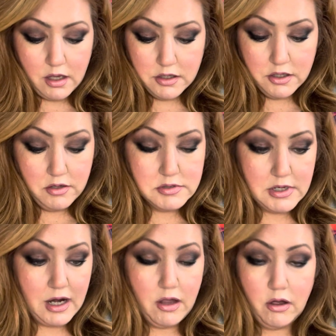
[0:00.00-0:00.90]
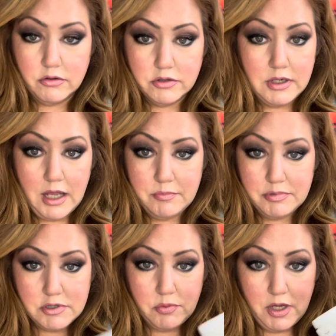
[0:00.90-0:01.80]
I alternate
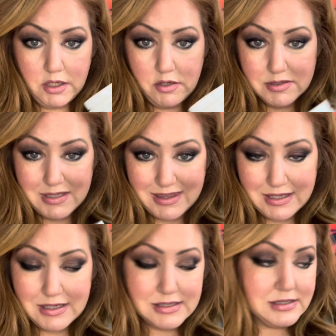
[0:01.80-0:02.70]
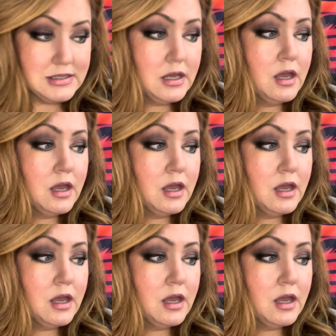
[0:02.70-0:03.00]
between using this,